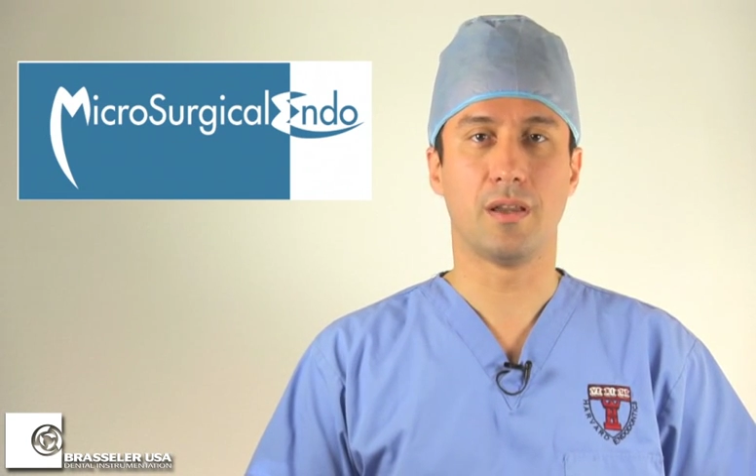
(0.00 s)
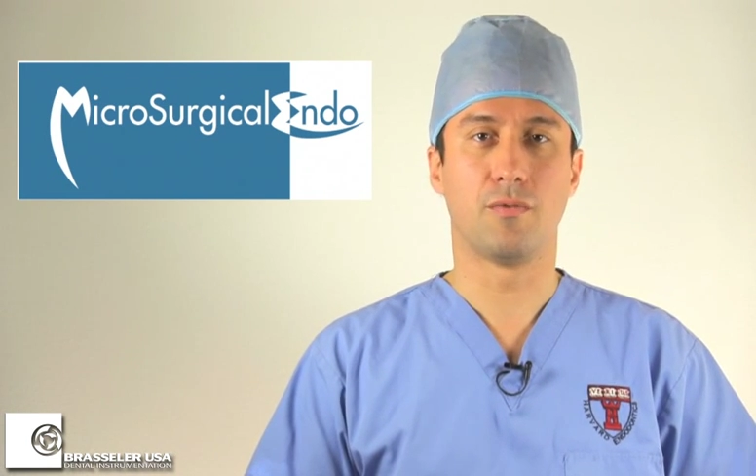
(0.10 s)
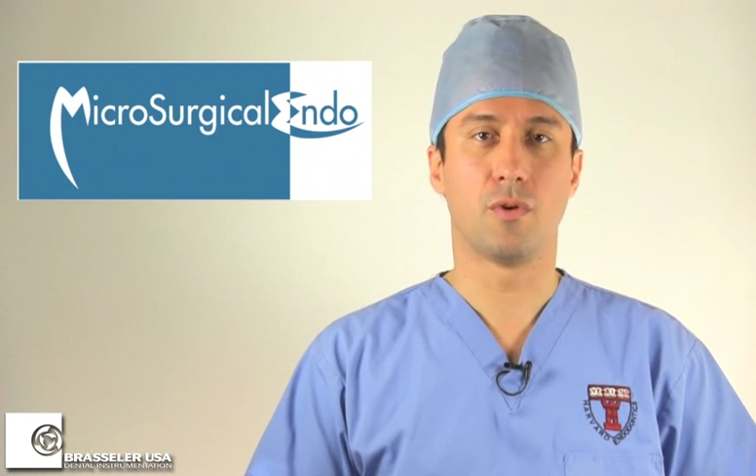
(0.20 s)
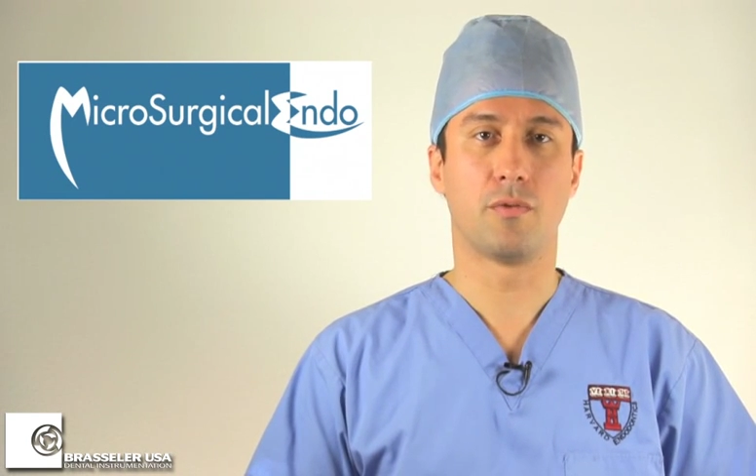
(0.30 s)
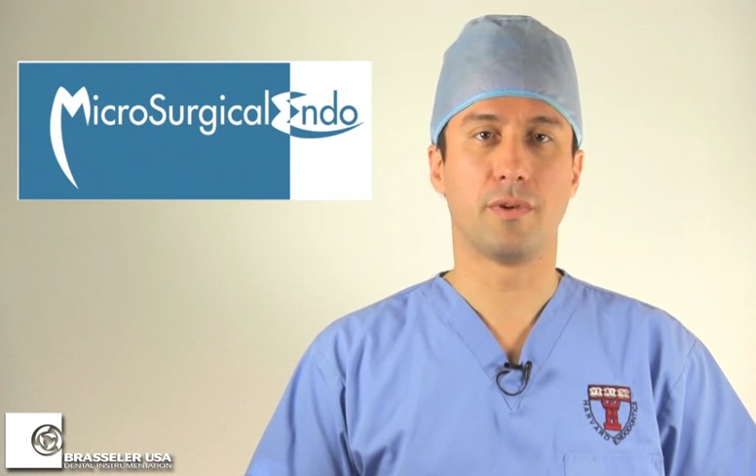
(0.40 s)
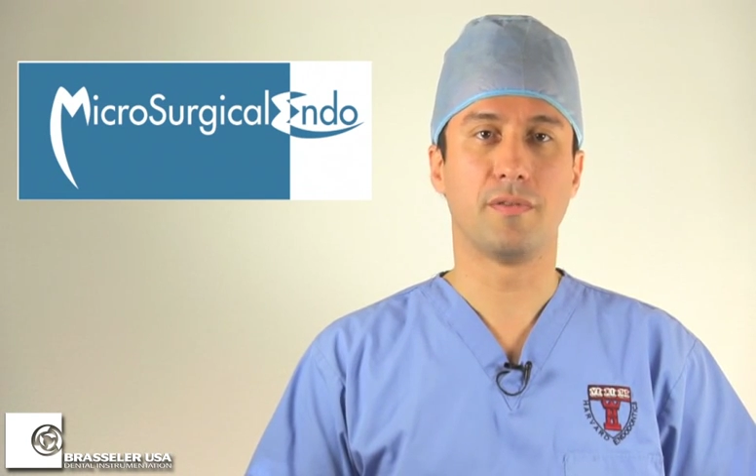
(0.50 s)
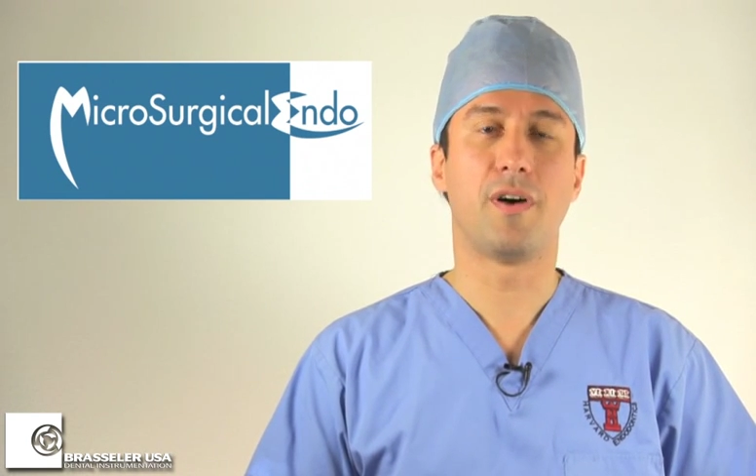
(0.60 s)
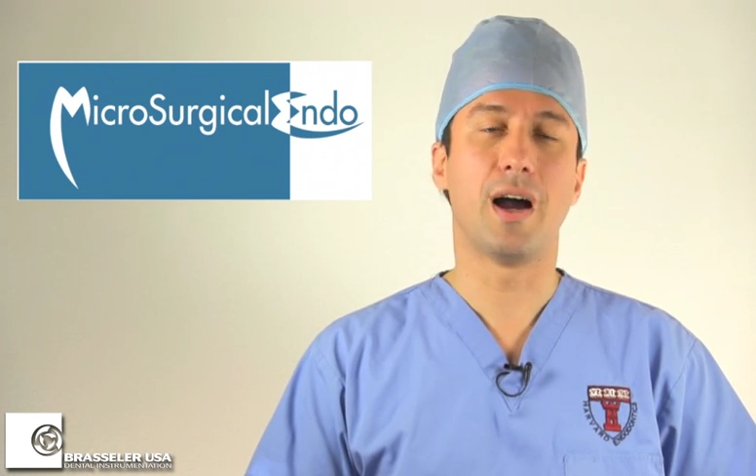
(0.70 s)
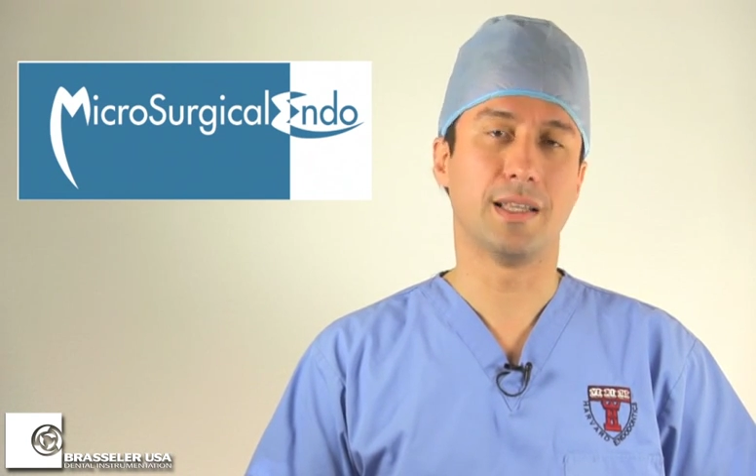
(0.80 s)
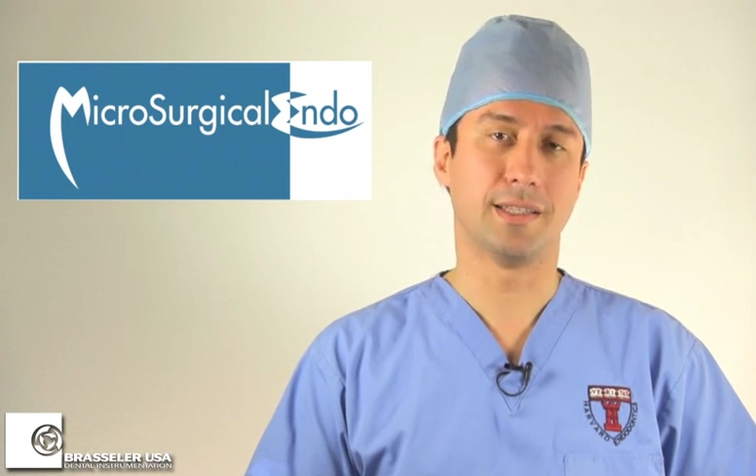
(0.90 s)
rotary
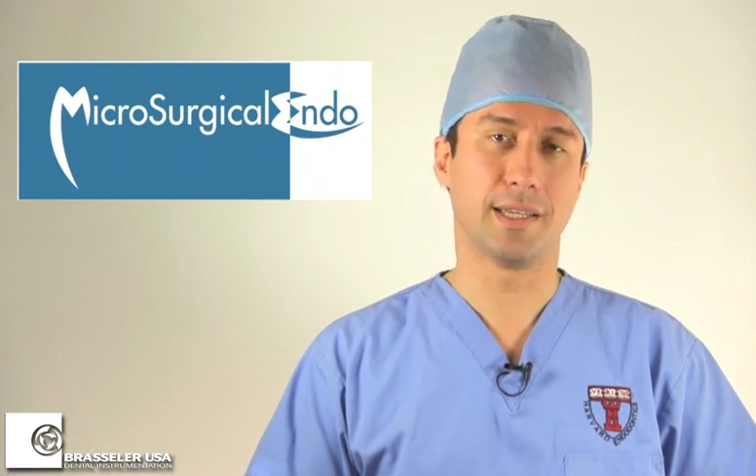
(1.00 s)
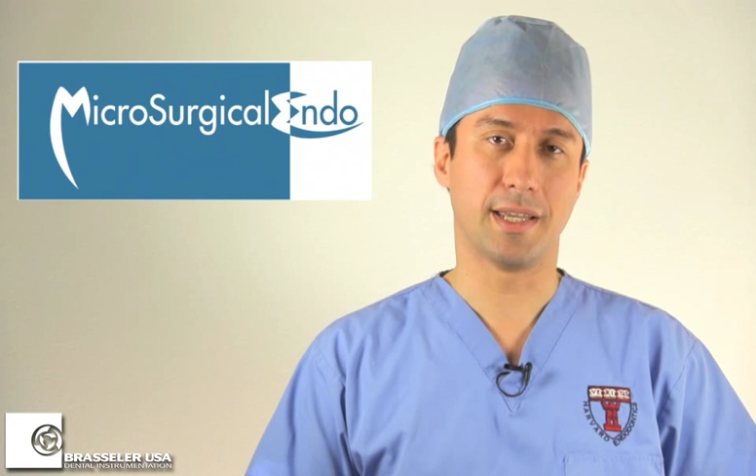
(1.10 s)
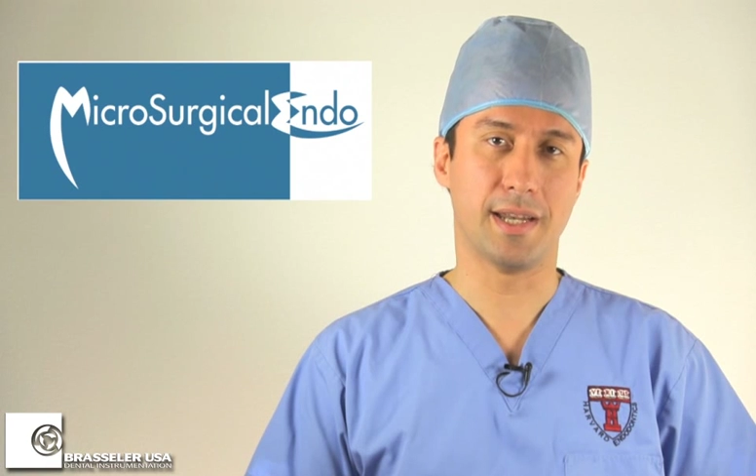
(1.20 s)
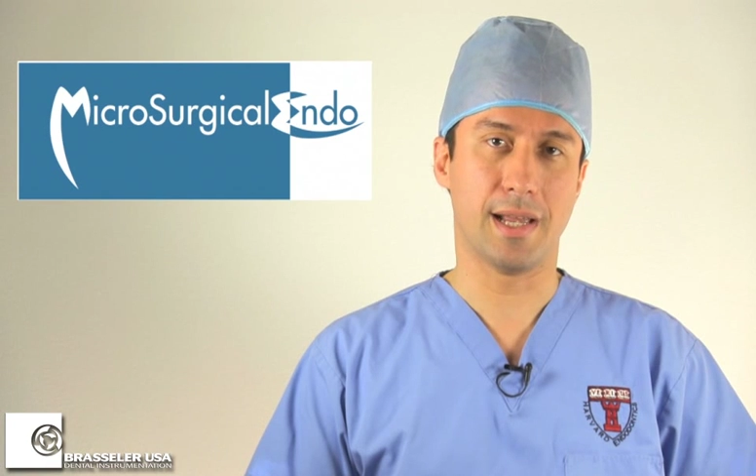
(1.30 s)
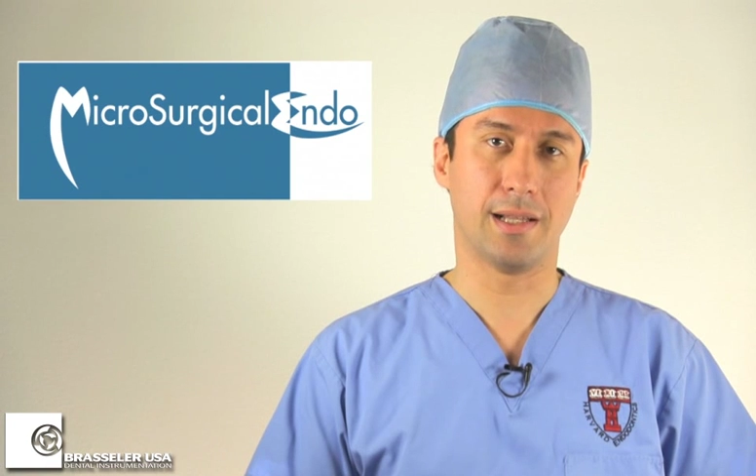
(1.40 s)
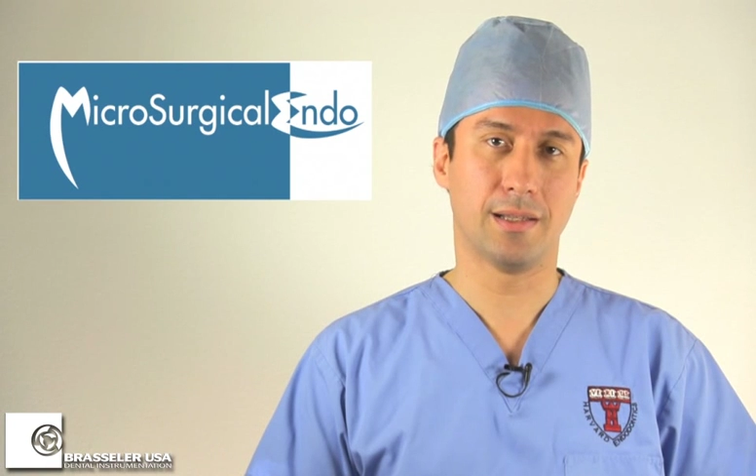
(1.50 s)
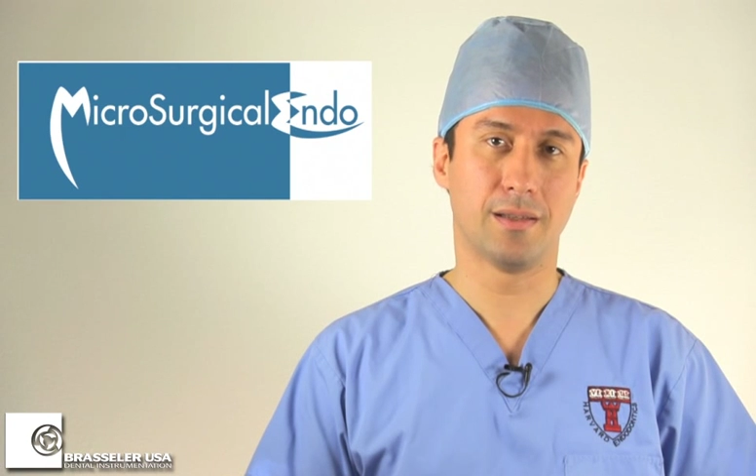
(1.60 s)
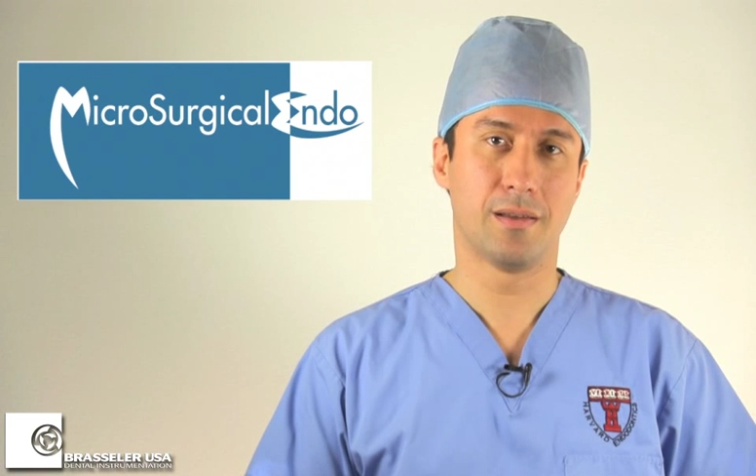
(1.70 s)
file in the canal.